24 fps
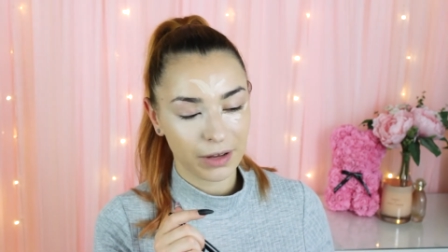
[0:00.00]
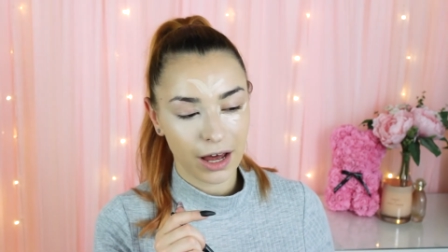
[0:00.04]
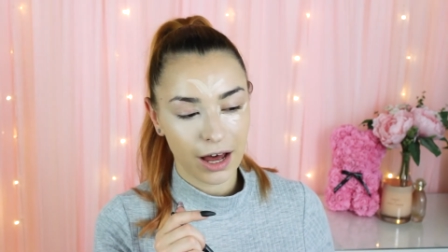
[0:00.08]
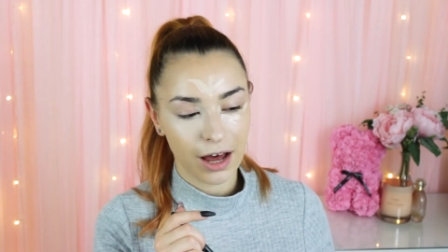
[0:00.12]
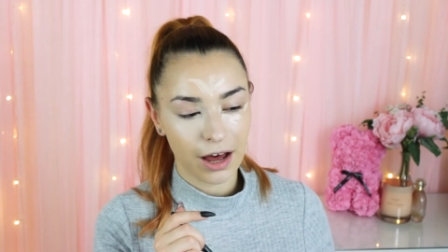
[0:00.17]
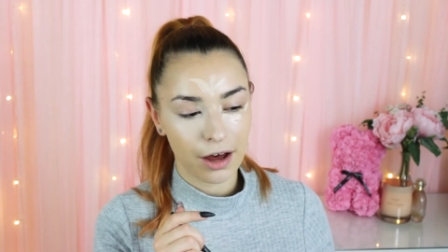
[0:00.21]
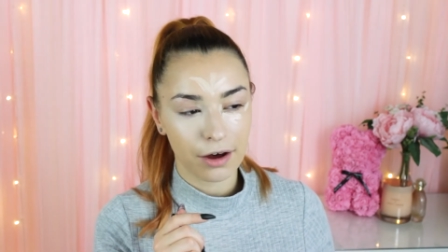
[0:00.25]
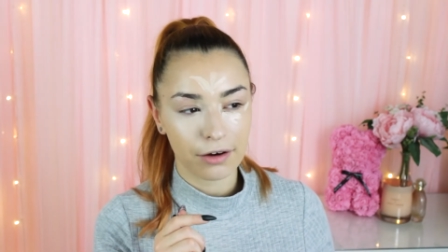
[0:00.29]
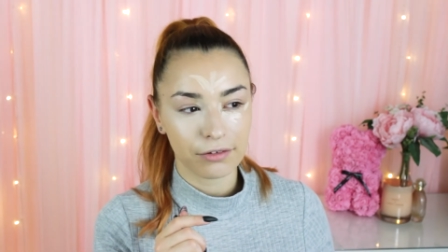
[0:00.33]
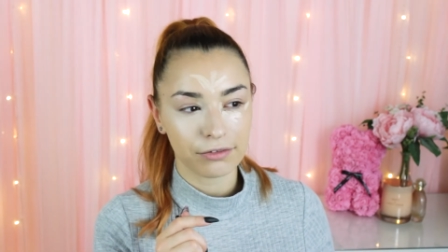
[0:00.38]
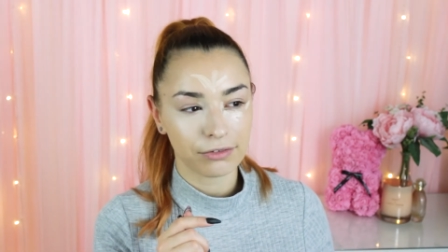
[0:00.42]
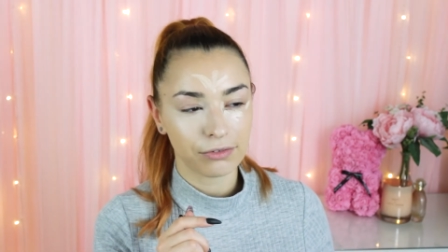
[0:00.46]

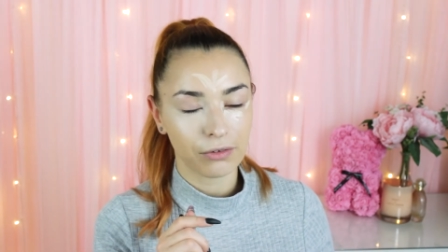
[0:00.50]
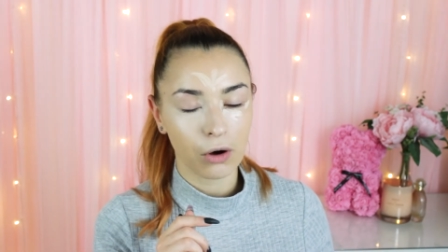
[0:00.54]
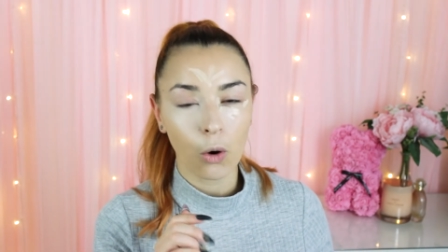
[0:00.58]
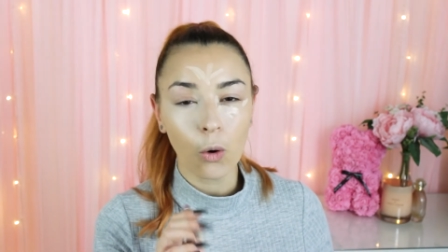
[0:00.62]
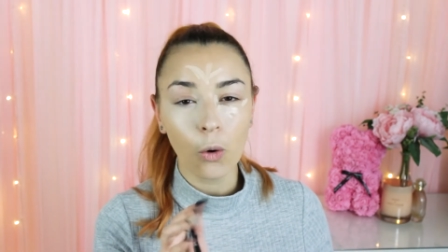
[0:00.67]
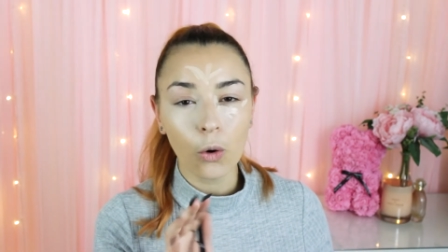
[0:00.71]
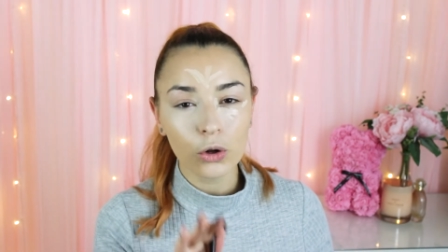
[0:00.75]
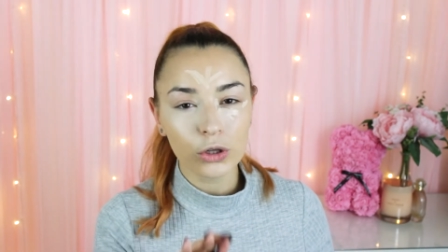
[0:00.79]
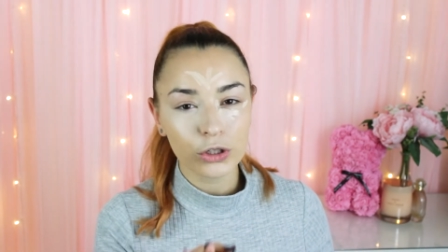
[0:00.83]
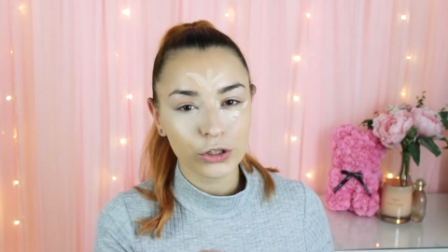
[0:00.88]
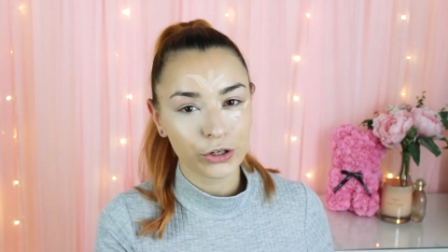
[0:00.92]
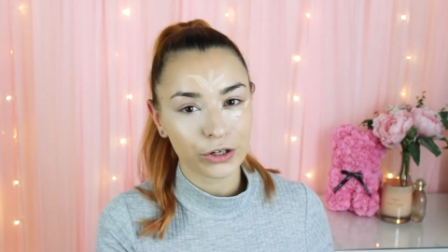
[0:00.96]
of
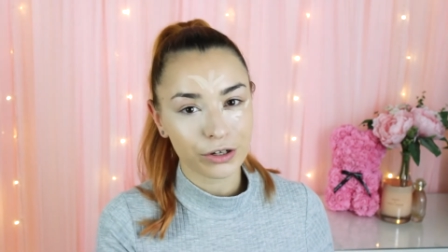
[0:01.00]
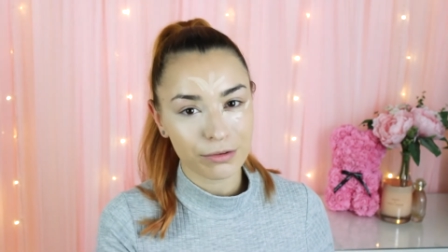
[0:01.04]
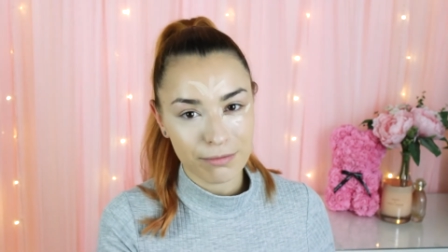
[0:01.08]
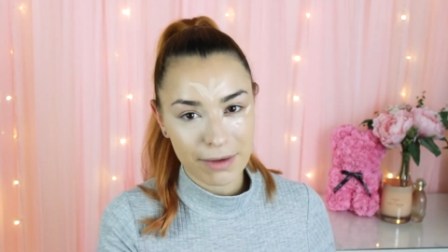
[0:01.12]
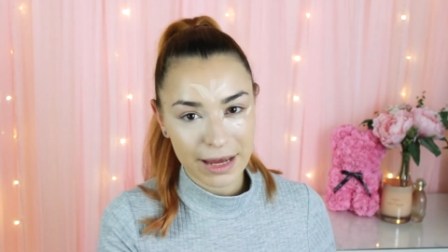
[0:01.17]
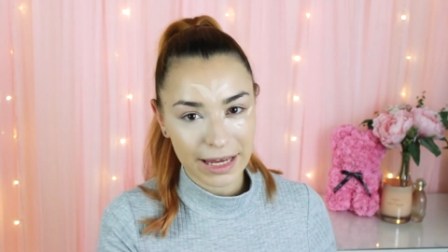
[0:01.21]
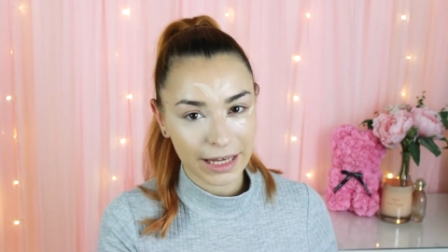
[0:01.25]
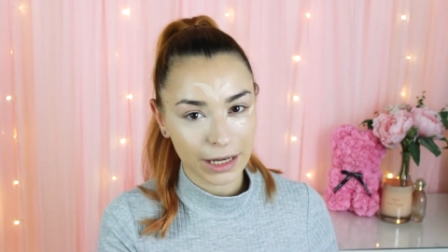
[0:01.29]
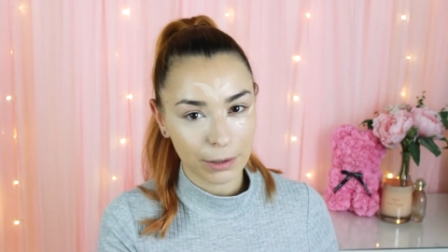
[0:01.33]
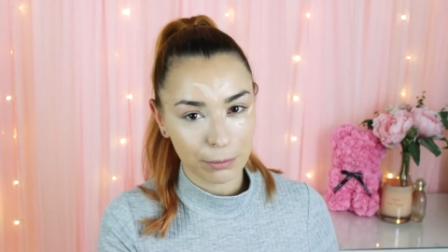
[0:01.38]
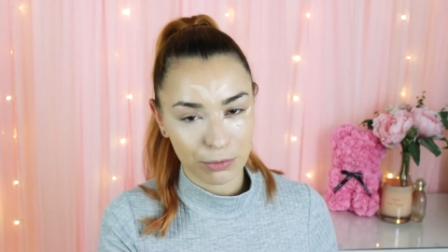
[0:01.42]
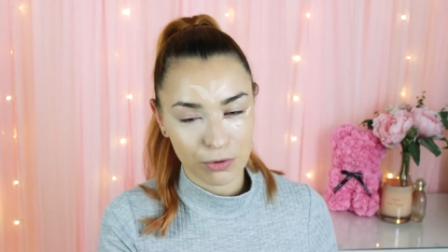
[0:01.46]
all your
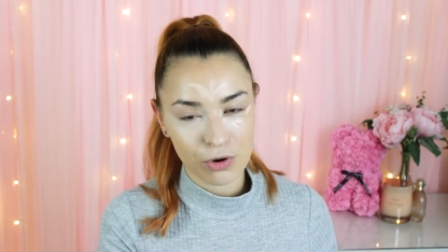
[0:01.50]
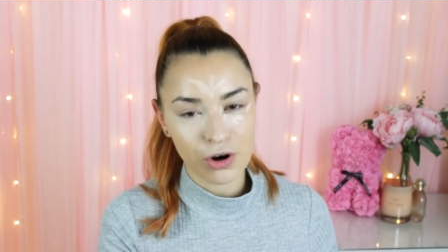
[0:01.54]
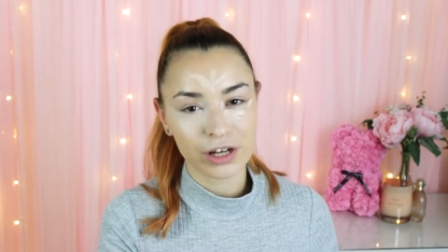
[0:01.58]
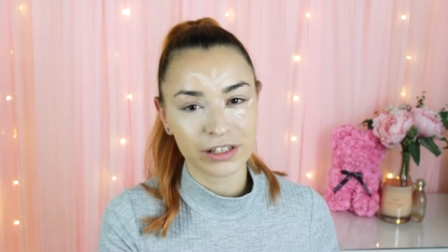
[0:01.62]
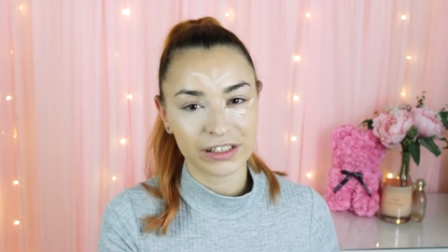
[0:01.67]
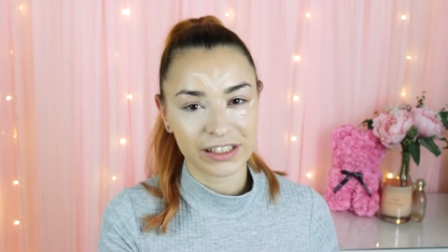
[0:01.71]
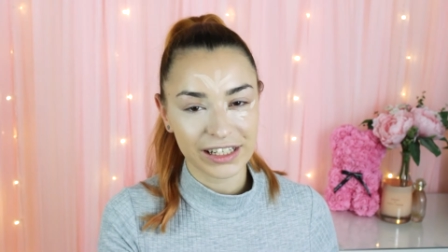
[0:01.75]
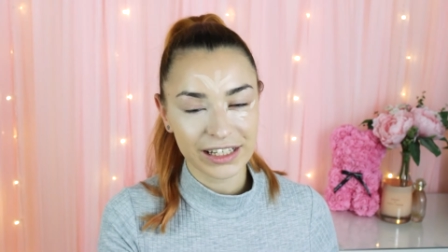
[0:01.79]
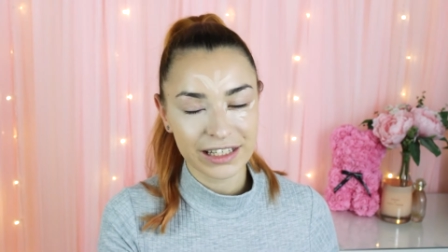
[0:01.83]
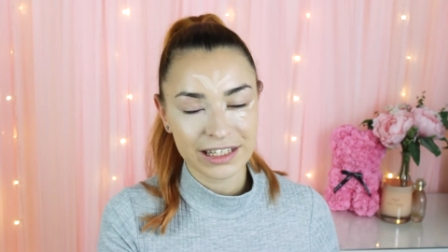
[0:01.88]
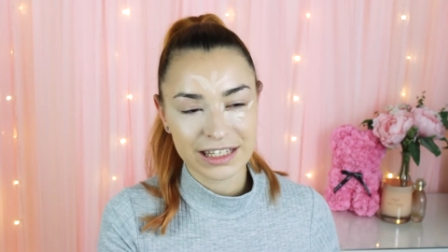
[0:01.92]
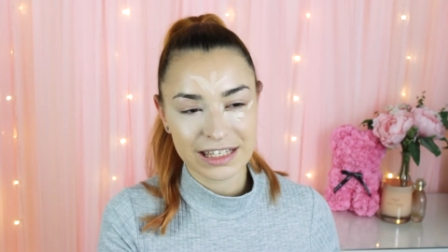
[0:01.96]
makeup
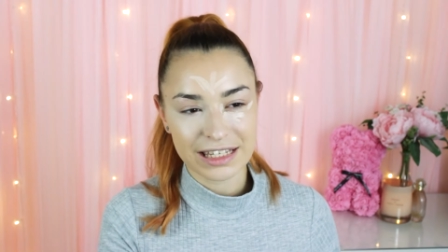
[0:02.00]
products,